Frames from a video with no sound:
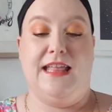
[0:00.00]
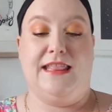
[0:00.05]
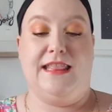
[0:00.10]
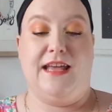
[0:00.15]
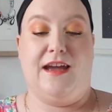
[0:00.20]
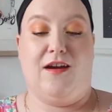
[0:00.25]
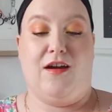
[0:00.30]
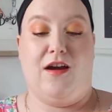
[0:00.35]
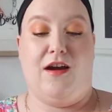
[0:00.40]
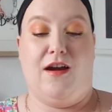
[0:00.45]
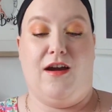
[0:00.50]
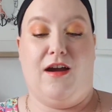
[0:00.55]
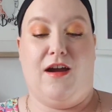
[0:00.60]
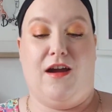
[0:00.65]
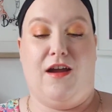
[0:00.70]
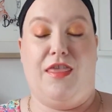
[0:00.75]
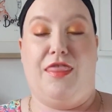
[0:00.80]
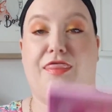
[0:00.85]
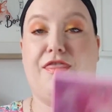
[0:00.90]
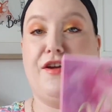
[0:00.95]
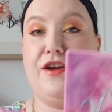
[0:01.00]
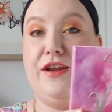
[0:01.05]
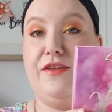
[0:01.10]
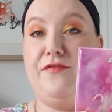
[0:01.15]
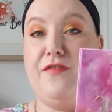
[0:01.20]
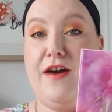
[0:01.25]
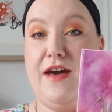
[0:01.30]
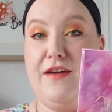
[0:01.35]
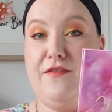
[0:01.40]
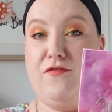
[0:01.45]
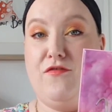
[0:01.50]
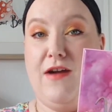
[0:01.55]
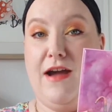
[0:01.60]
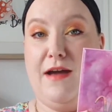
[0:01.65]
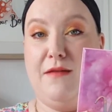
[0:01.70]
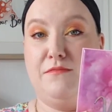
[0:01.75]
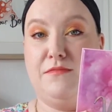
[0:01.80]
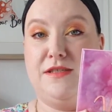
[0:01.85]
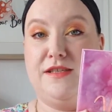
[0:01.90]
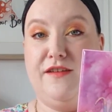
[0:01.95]
there are 35
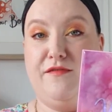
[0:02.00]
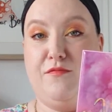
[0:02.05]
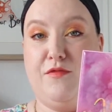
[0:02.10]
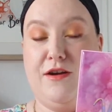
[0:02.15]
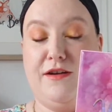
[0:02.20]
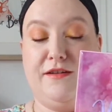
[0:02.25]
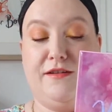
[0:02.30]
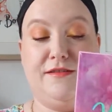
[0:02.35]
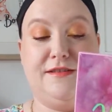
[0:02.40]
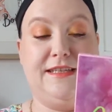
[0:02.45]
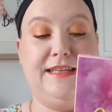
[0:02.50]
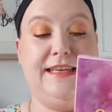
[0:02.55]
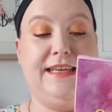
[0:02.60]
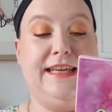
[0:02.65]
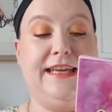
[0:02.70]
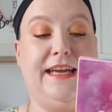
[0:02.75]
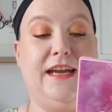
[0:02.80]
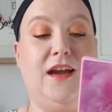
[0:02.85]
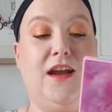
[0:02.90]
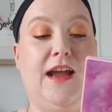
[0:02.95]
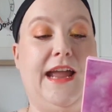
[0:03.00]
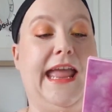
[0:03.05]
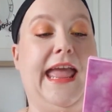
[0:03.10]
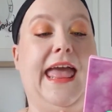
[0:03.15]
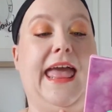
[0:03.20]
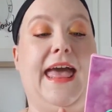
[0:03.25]
grams of product in here